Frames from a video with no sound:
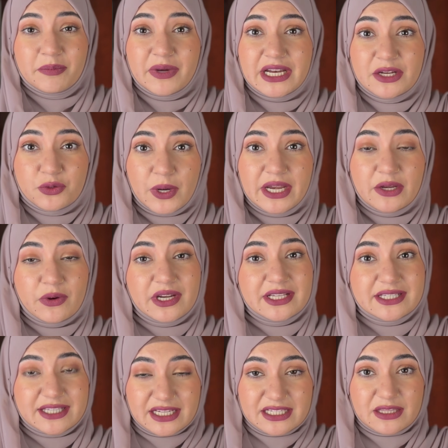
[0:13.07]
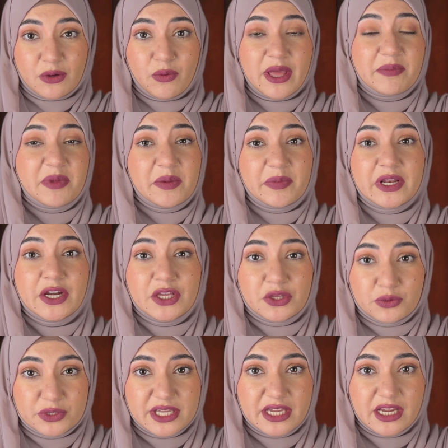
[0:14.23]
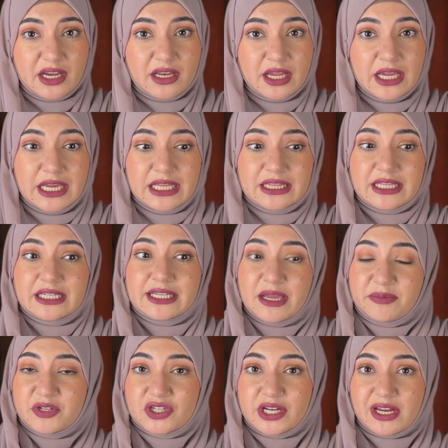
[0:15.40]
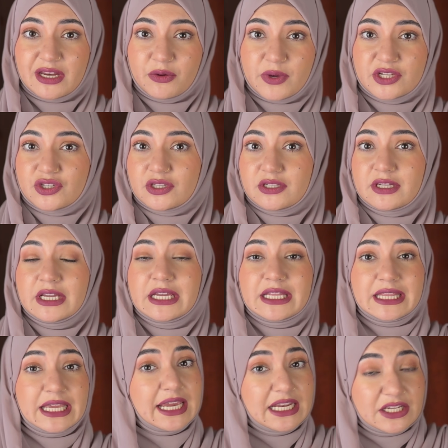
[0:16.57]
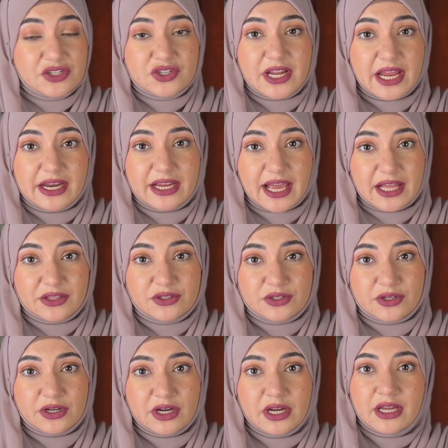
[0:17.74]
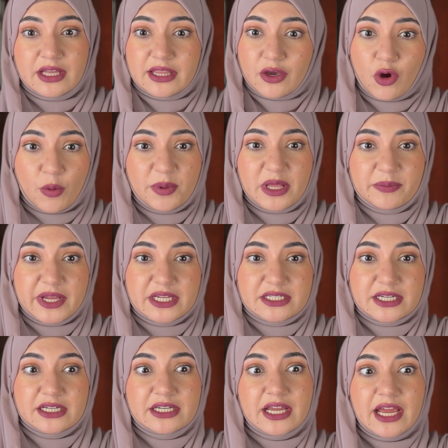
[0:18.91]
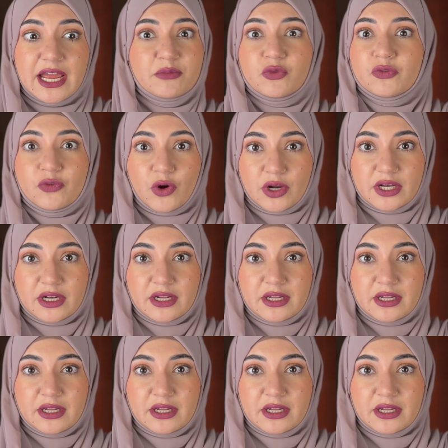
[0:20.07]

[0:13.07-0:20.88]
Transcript: But in 2026, the way people are using it, they type a generic question, they get a generic answer, they copy and paste it, and move on.